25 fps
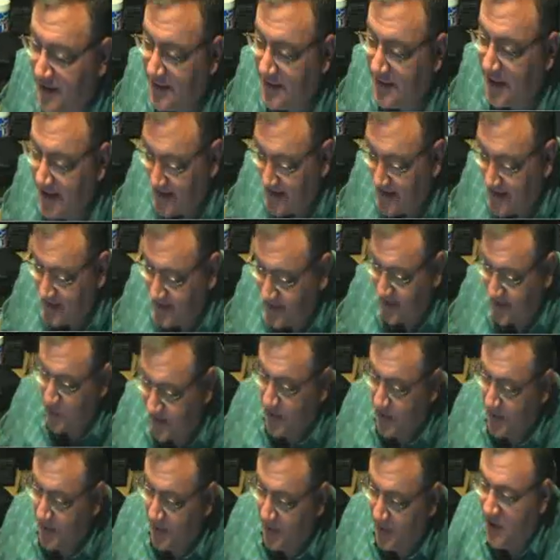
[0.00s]
Texas.
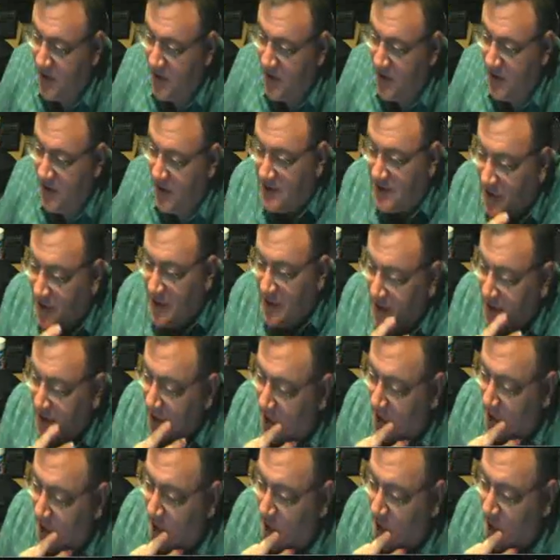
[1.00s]
Women in the Houston area
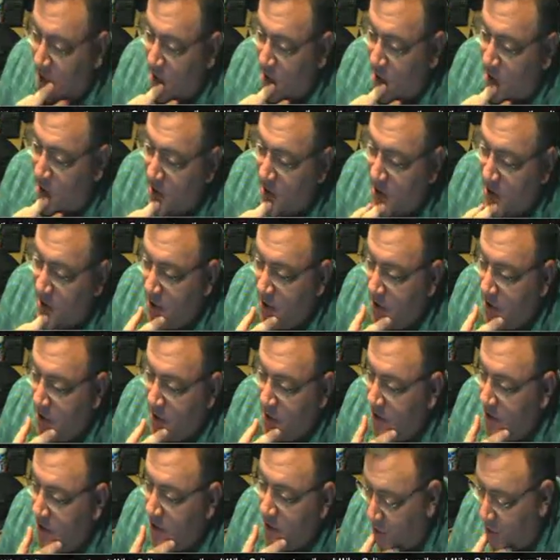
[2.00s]
are
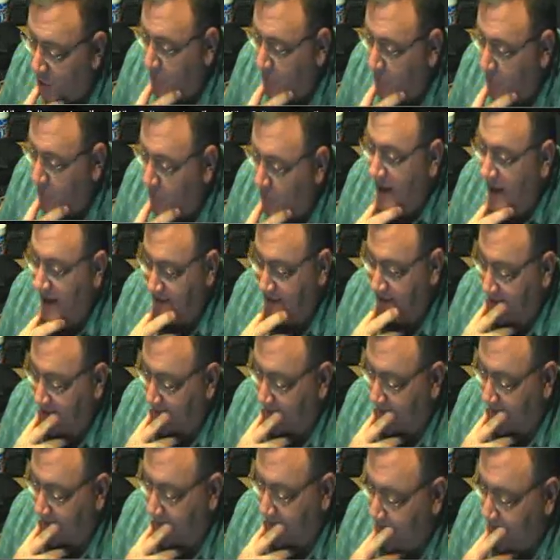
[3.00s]
pole
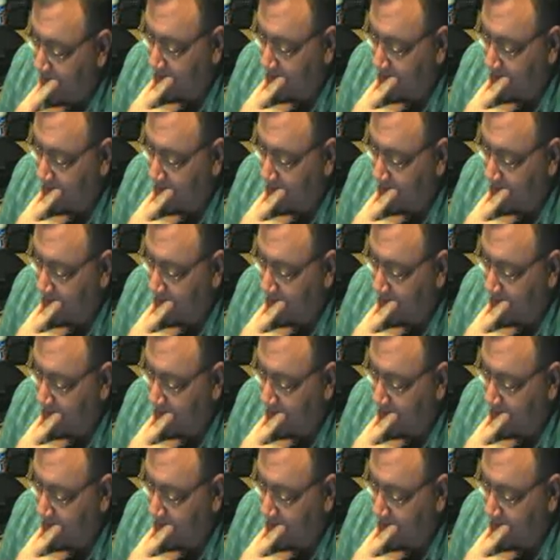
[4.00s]
dancing